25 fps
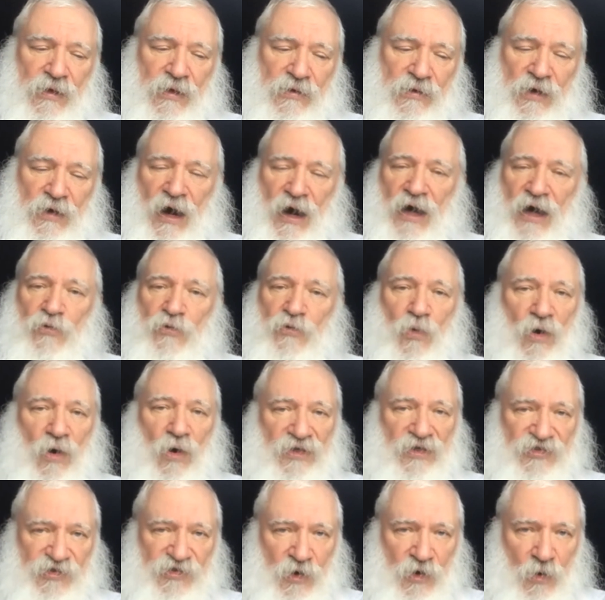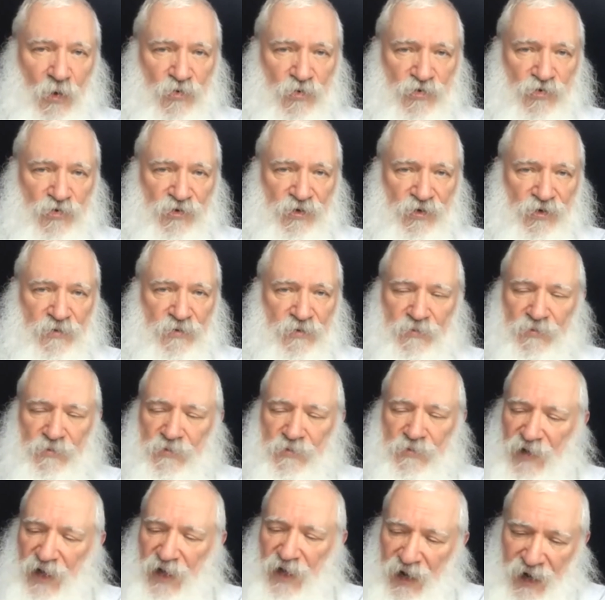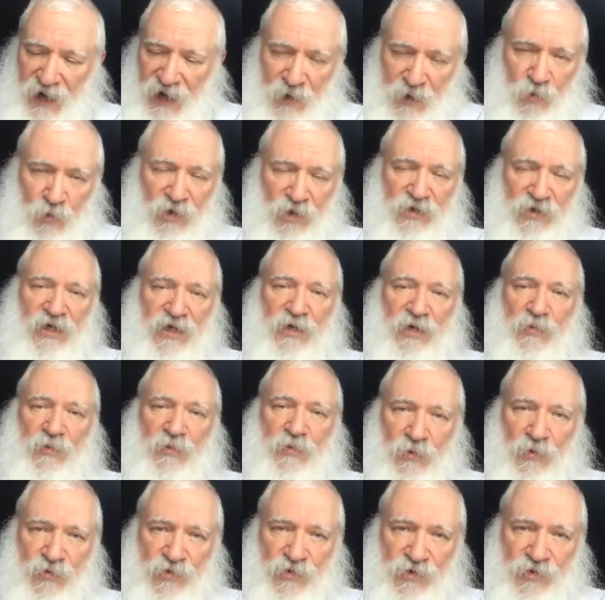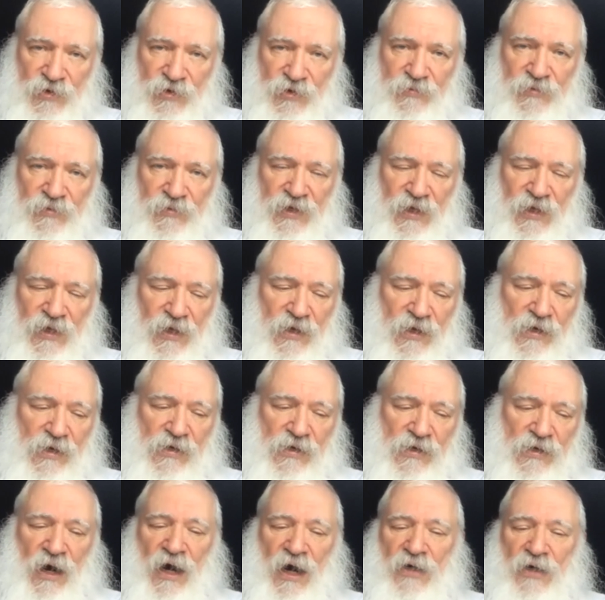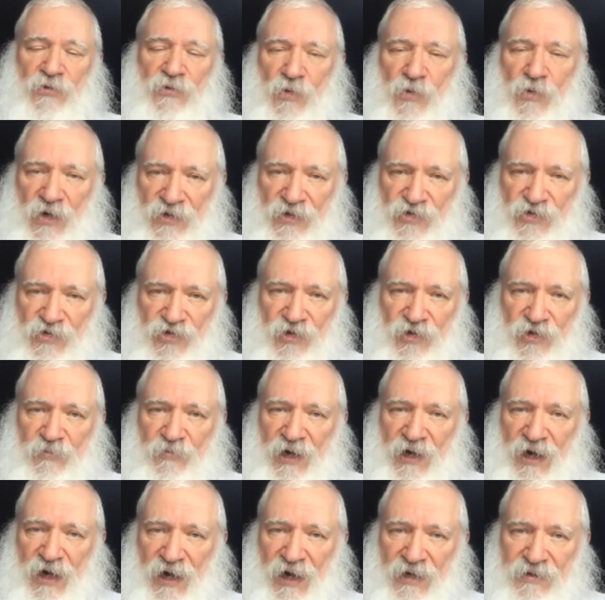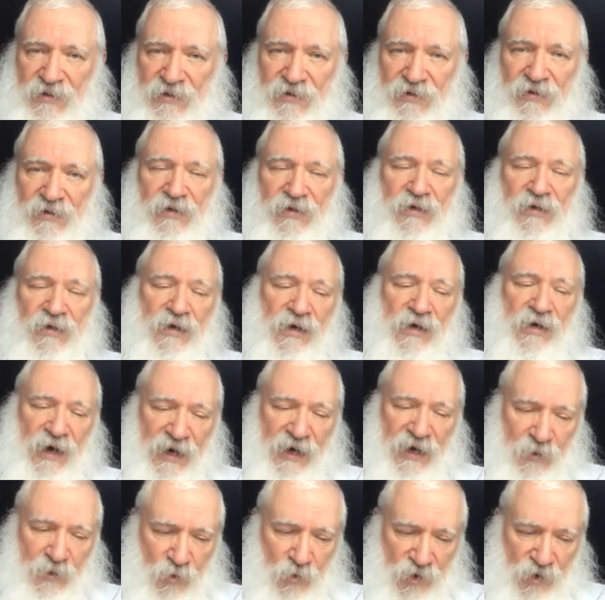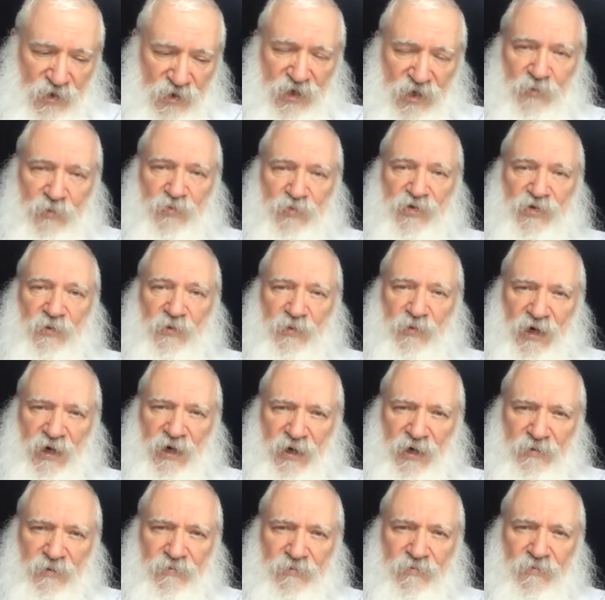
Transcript: God wants kosher, I will keep kosher. God wants Shabbat, I will keep Shabbat.